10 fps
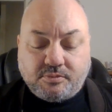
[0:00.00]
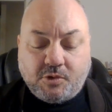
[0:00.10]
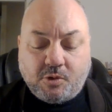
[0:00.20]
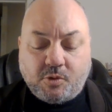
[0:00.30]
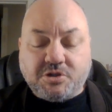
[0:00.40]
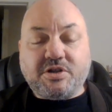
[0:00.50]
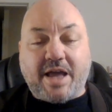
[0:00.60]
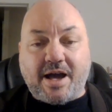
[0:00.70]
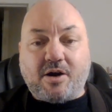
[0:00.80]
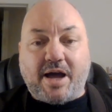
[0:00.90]
which
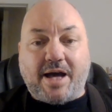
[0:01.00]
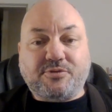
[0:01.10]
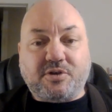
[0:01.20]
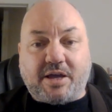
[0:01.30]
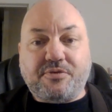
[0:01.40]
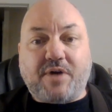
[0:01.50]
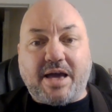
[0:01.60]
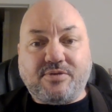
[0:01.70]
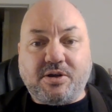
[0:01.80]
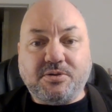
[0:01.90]
now, after like
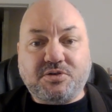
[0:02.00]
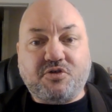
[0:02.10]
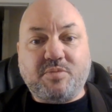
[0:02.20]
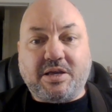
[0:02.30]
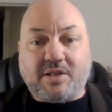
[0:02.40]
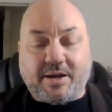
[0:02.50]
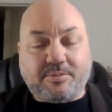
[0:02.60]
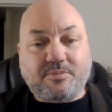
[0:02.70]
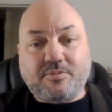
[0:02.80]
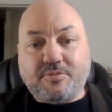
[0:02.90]
5 years of me like
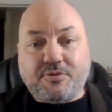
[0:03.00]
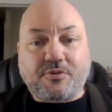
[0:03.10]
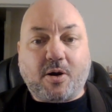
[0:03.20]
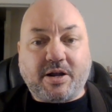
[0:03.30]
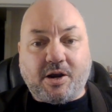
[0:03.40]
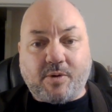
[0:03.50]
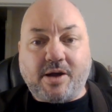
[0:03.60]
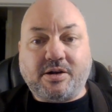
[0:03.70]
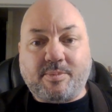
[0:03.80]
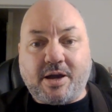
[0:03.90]
farting
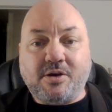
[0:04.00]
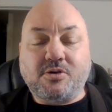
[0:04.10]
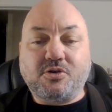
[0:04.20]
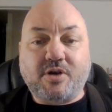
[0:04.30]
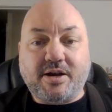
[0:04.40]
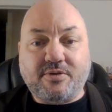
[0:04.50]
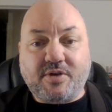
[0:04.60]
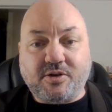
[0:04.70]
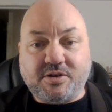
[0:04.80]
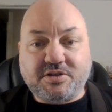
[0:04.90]
around on my own trying to
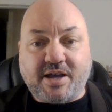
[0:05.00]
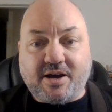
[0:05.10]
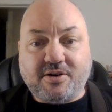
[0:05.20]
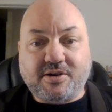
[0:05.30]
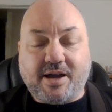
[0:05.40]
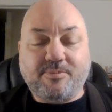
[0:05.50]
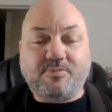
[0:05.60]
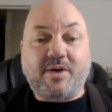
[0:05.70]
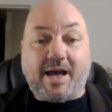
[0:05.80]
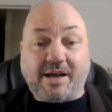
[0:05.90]
figure this out, I
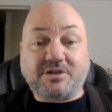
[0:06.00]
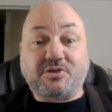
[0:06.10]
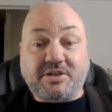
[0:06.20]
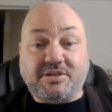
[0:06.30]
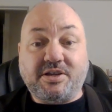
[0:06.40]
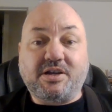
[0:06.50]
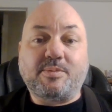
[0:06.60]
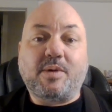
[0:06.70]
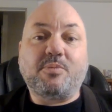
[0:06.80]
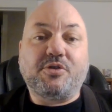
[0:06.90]
actually did come
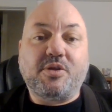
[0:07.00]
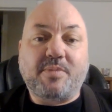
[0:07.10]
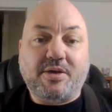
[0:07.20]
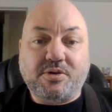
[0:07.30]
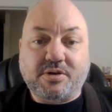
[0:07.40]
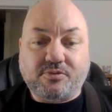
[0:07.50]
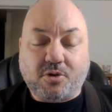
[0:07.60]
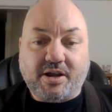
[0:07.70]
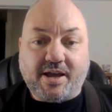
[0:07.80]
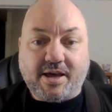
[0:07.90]
up with a method of
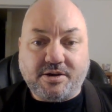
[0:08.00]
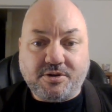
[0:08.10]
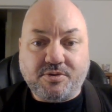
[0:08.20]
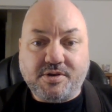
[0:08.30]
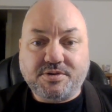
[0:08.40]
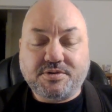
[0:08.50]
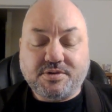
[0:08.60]
learning how to do this.